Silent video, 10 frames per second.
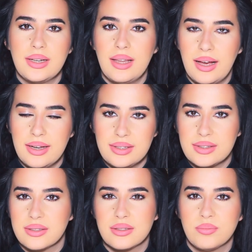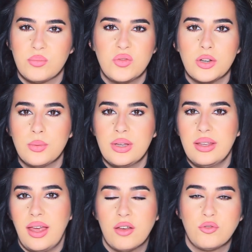light,
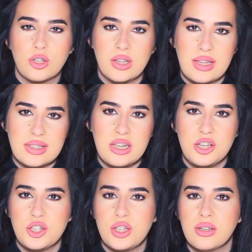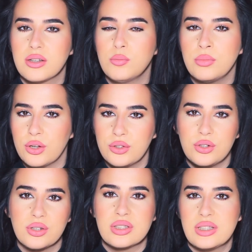very effortlessly chic,
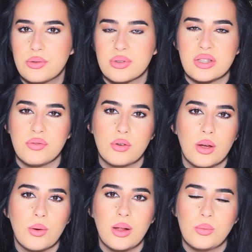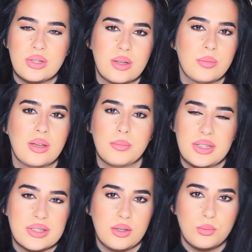modern, citrusy floral with something
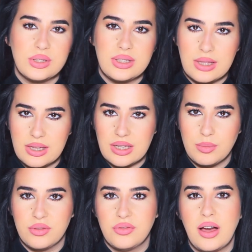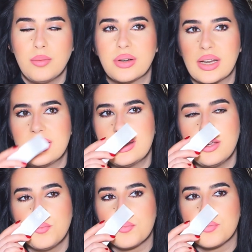musky, woodsy, that type of vibe. But I'd
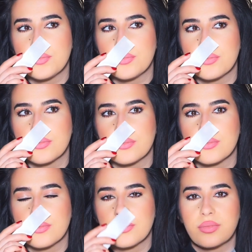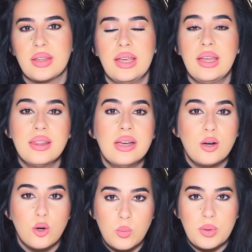say in the
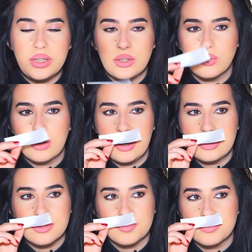opening, you guys,